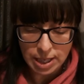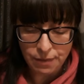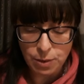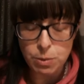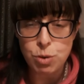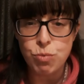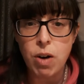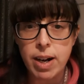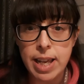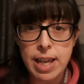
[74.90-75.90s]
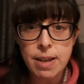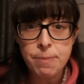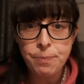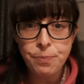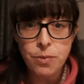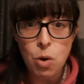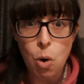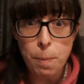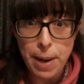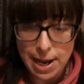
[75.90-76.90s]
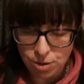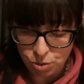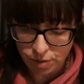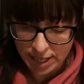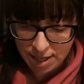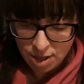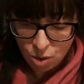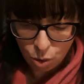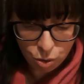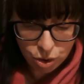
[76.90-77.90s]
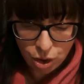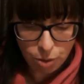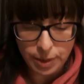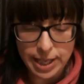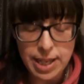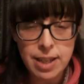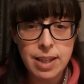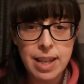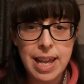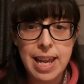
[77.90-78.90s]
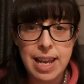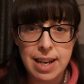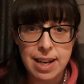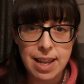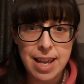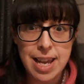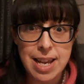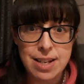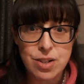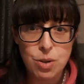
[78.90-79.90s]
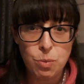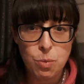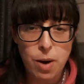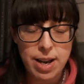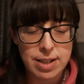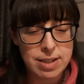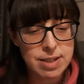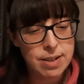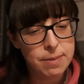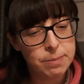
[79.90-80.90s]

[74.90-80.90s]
if it was runny or powdery or gooey, in it went.